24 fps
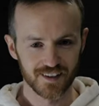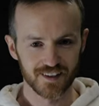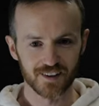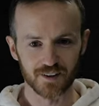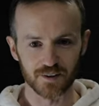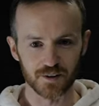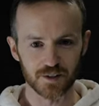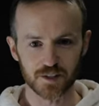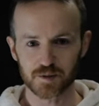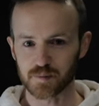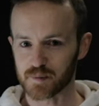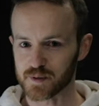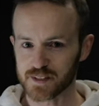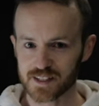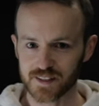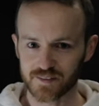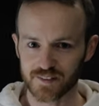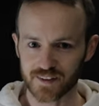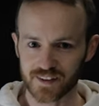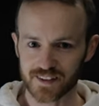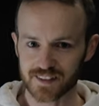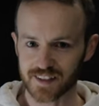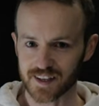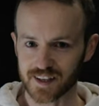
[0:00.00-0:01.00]
on a
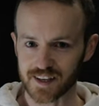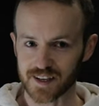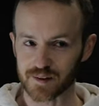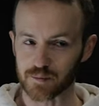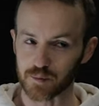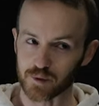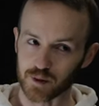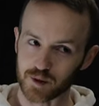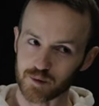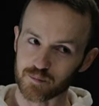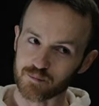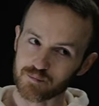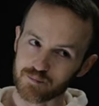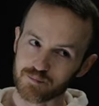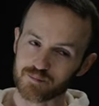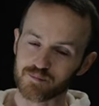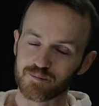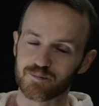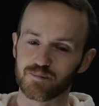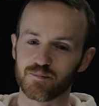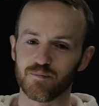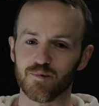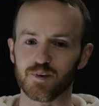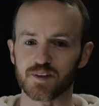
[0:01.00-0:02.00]
specific day where the
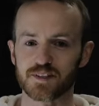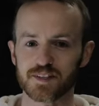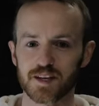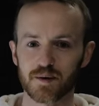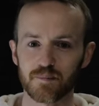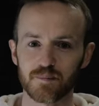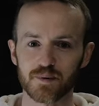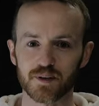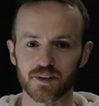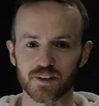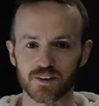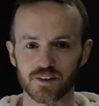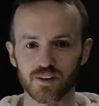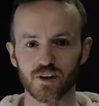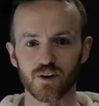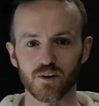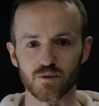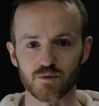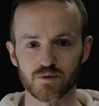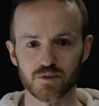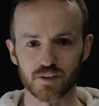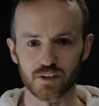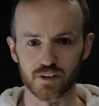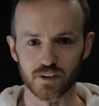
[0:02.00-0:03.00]
recipient
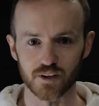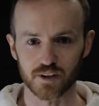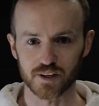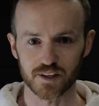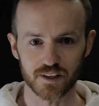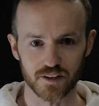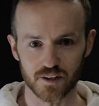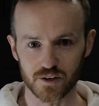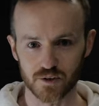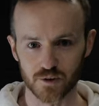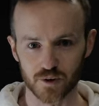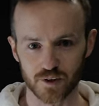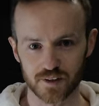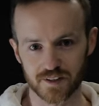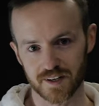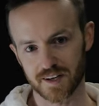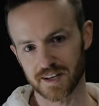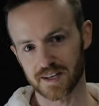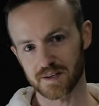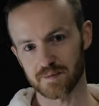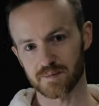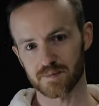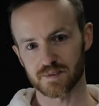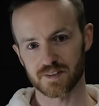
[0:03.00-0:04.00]
knows to look in the New York
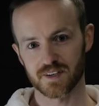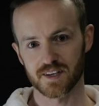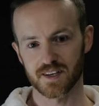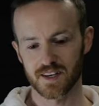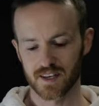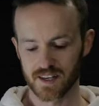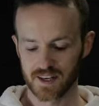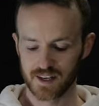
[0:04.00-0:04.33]
Times,